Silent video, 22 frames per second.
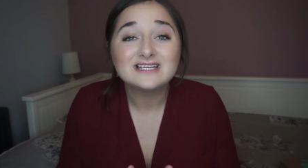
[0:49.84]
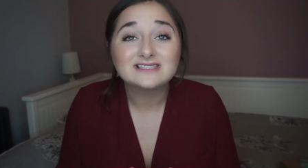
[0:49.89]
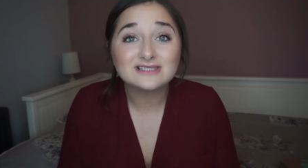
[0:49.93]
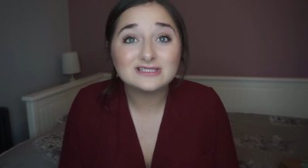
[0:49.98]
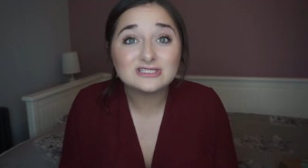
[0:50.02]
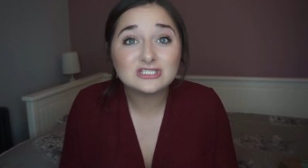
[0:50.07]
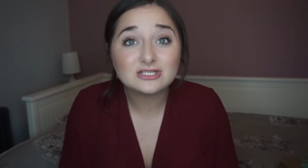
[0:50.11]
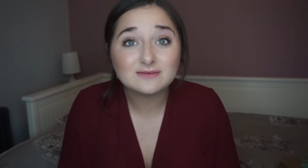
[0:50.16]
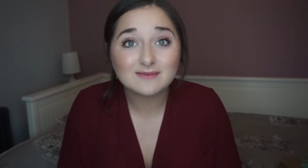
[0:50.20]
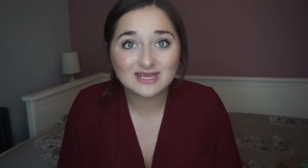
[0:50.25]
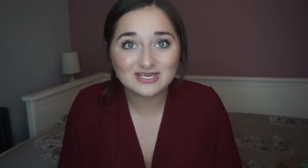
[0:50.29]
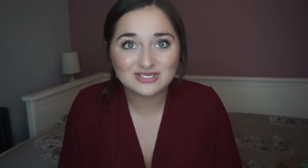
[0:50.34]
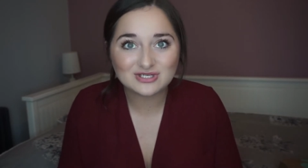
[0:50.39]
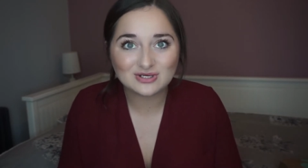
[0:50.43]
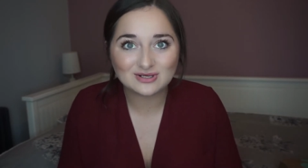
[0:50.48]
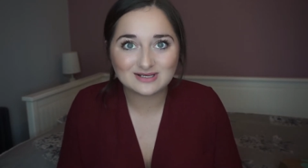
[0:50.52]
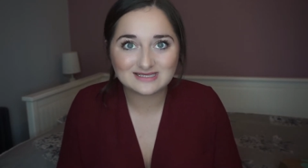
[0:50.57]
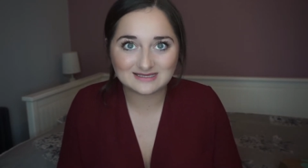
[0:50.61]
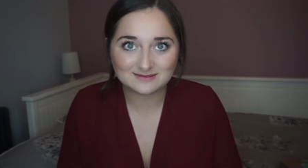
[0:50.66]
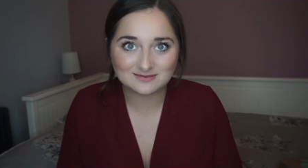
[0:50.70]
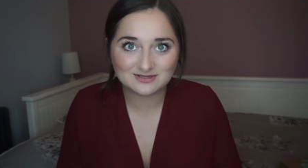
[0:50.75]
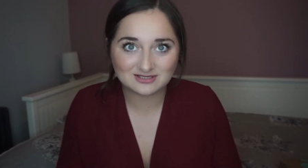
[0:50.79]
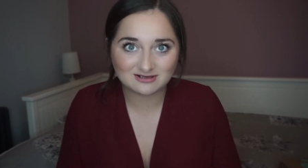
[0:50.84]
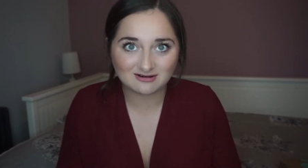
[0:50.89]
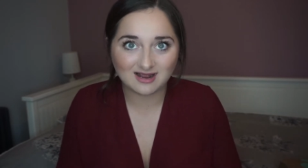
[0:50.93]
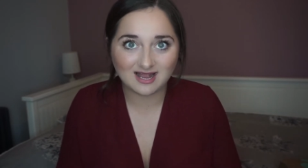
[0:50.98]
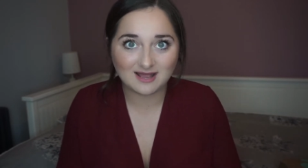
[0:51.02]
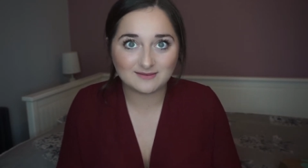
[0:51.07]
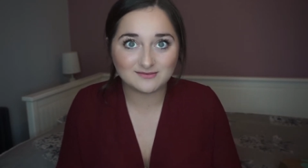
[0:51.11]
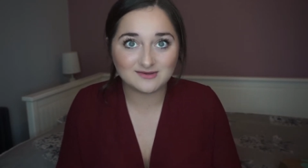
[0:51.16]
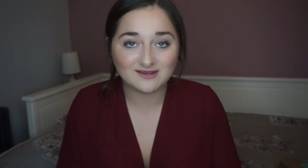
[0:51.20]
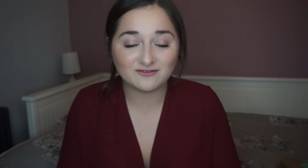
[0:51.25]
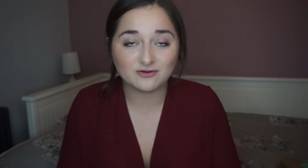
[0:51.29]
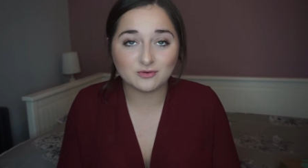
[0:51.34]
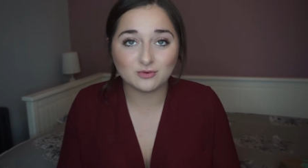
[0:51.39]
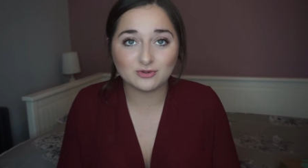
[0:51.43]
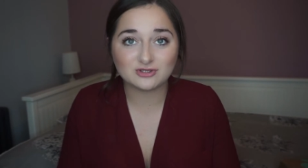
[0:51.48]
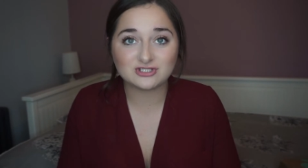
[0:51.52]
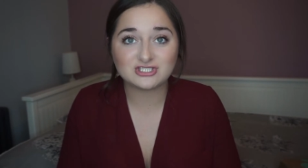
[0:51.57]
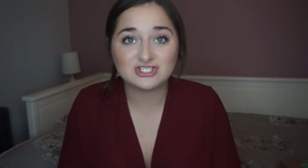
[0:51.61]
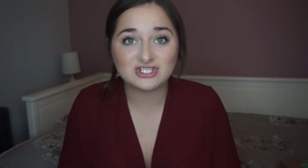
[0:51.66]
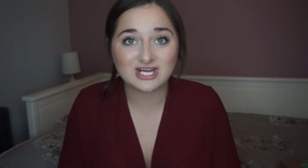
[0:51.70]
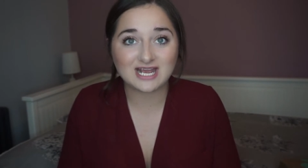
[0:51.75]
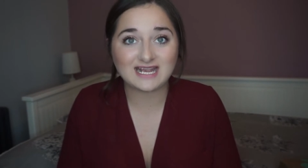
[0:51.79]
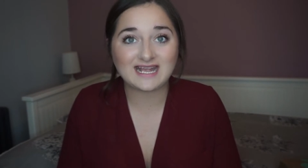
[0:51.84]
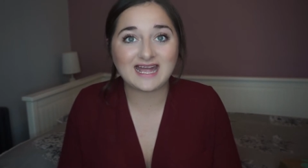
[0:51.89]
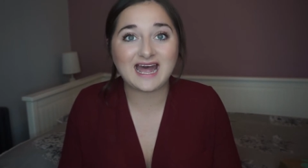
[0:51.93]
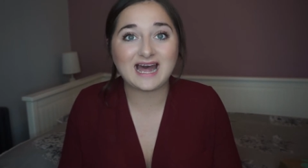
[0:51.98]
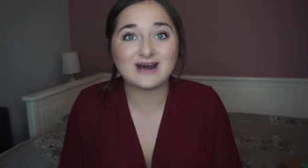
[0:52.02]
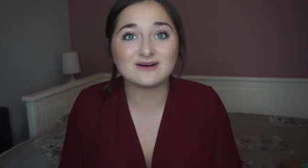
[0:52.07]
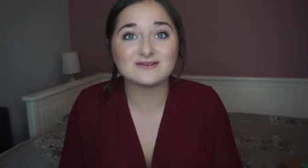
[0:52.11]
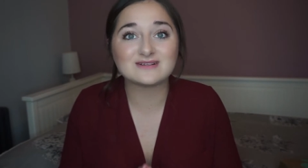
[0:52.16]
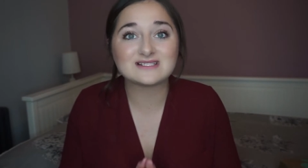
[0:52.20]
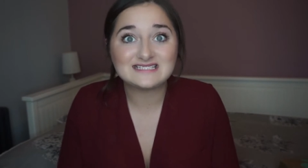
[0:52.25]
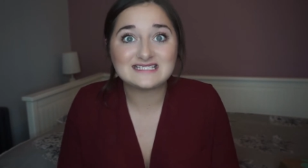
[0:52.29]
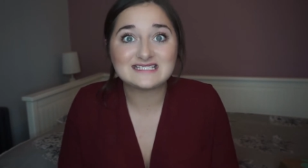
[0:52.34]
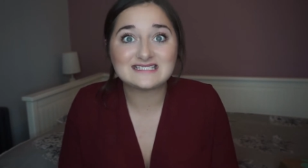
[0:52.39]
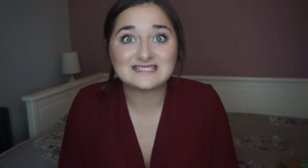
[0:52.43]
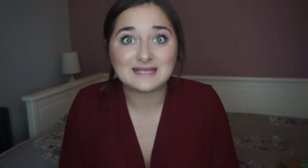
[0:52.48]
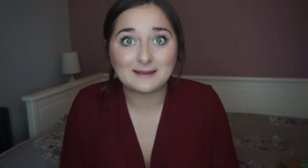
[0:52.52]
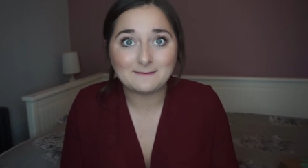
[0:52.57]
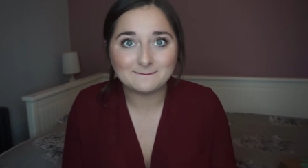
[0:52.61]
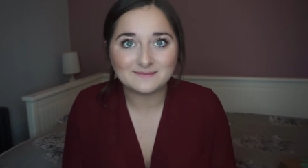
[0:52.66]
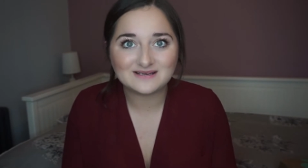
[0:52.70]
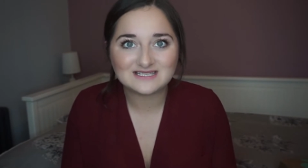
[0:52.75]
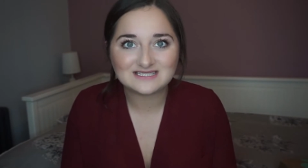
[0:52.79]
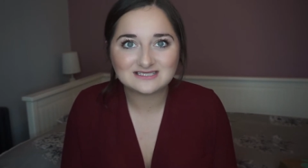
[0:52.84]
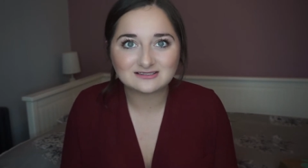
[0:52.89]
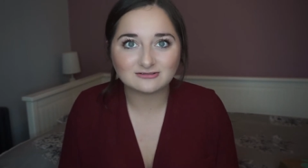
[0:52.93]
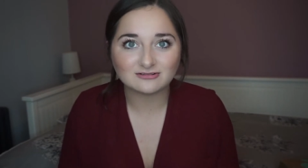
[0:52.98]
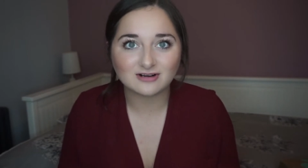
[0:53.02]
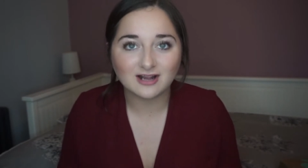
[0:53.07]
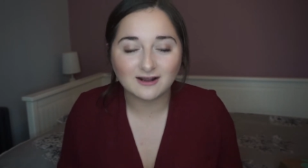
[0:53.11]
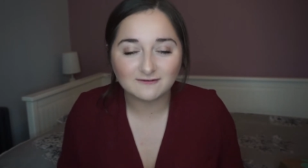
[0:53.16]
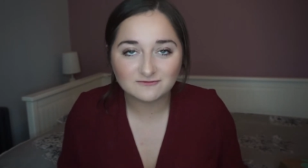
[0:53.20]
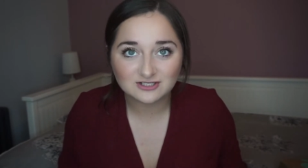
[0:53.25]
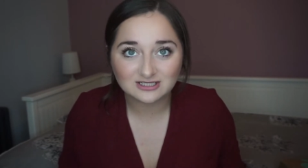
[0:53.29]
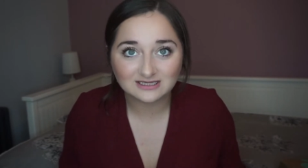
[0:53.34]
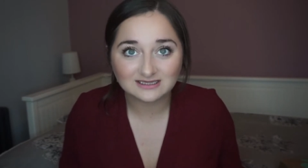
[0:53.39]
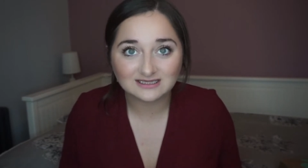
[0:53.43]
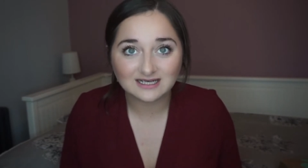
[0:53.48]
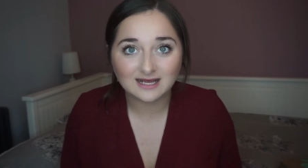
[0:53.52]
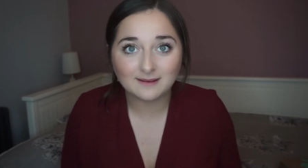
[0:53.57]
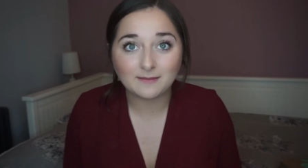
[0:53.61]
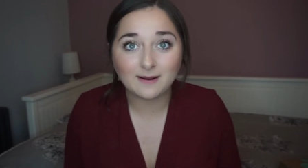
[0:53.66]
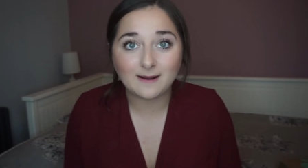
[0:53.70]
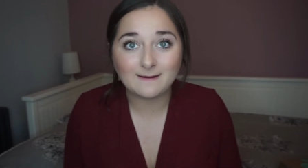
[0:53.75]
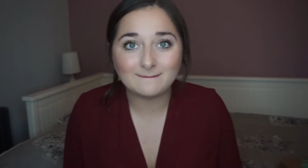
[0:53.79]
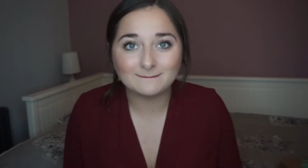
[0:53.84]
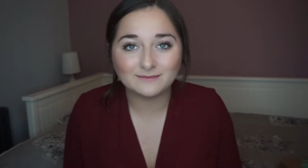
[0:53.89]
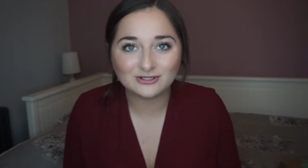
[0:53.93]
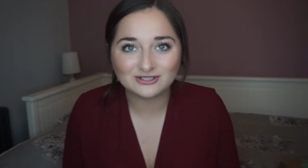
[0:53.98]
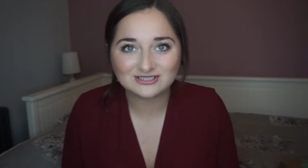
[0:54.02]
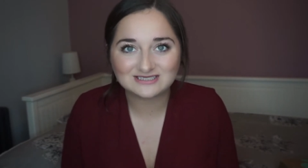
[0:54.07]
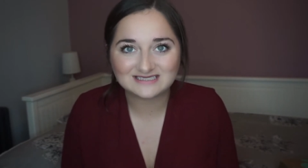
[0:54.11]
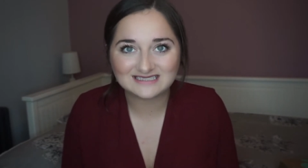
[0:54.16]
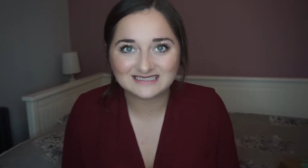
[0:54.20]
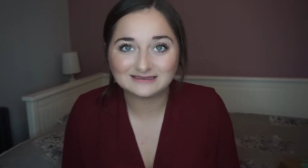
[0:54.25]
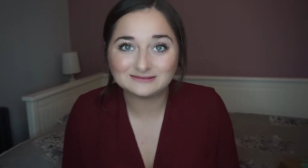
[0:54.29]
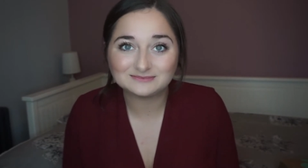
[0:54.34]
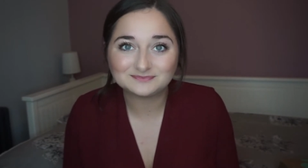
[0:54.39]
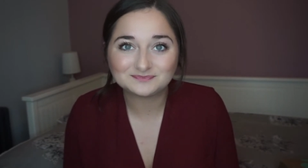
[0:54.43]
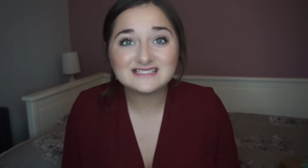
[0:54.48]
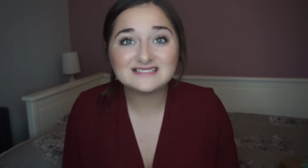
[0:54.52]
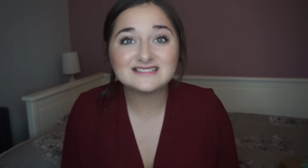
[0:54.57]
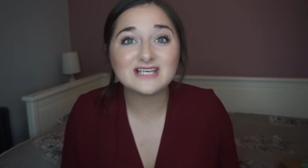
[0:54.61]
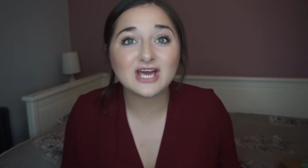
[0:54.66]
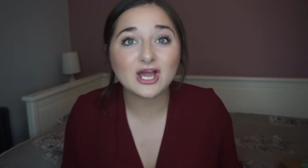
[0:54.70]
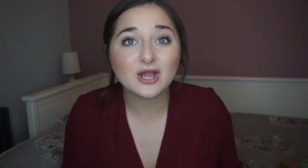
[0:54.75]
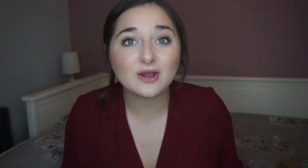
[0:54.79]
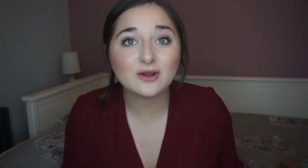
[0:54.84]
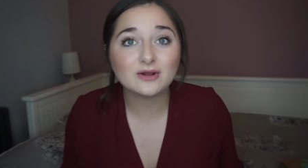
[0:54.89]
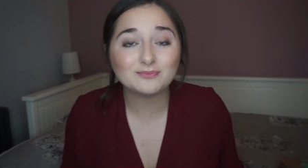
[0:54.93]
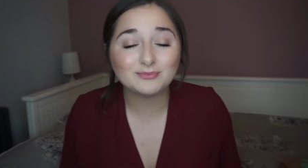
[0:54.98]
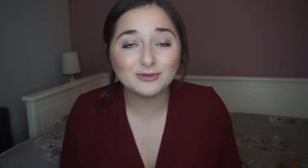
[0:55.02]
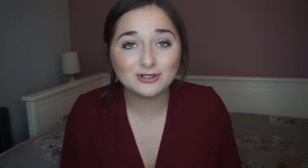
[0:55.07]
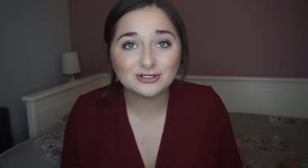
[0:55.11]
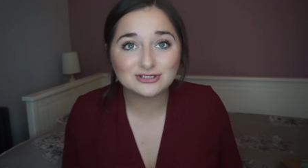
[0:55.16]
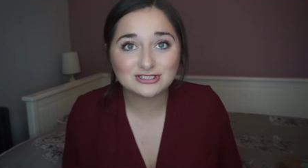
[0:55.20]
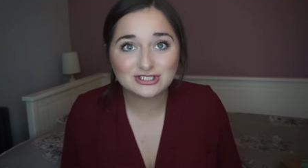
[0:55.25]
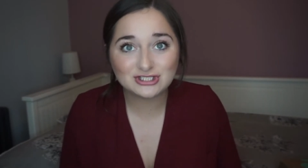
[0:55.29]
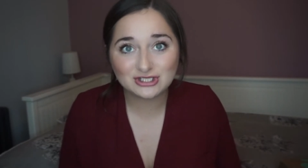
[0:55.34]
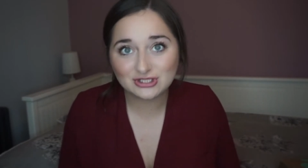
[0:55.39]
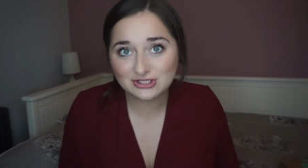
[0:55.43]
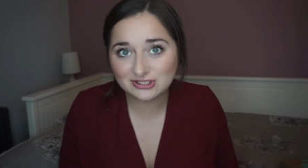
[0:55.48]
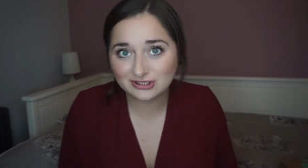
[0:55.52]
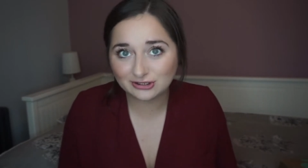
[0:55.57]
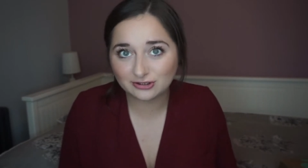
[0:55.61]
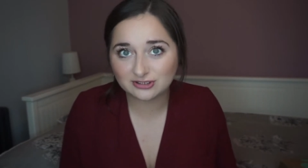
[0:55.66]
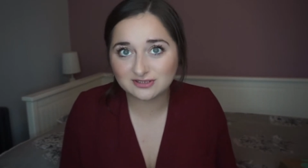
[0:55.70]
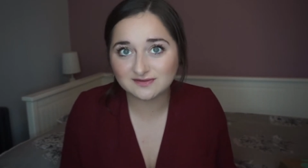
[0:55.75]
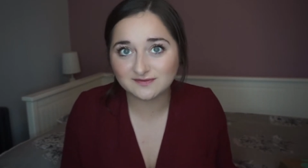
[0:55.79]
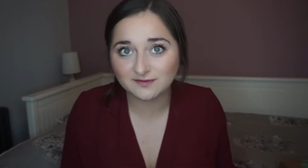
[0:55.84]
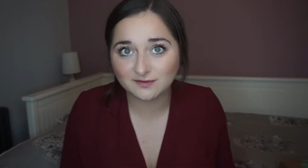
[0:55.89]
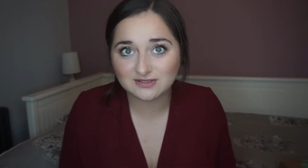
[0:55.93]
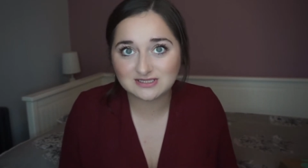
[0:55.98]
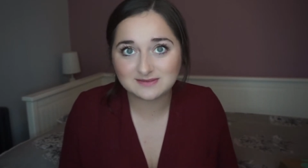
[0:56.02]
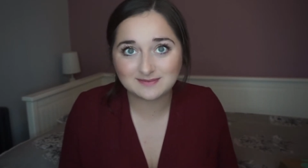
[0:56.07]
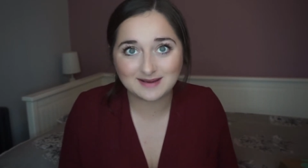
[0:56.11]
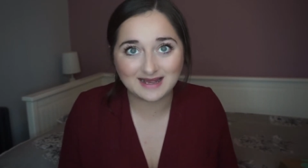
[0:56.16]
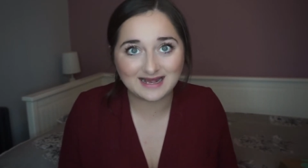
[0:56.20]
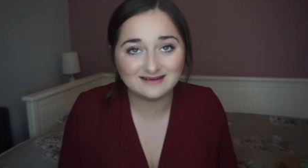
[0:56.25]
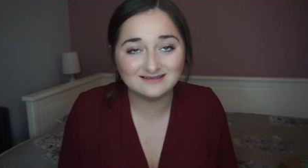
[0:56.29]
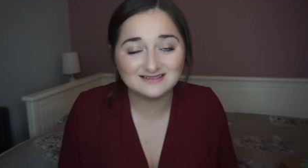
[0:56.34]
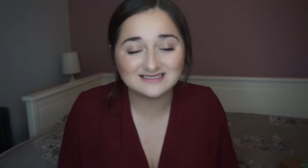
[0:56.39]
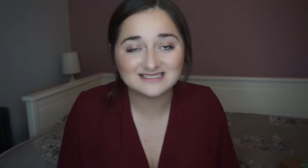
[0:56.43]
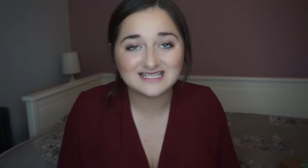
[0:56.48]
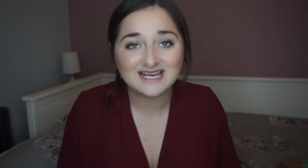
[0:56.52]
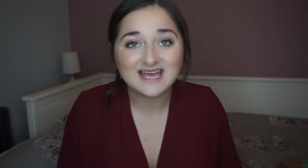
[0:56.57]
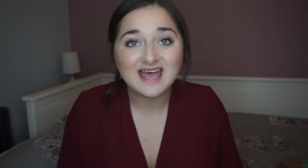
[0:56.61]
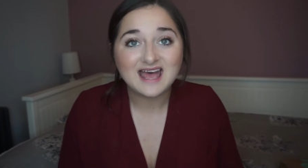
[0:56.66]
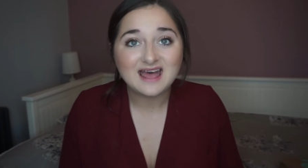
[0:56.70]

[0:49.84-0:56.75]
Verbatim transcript: But do make sure you're subscribed if you want to check out December's Craft Gin Club unboxing. So boxes usually cost £40.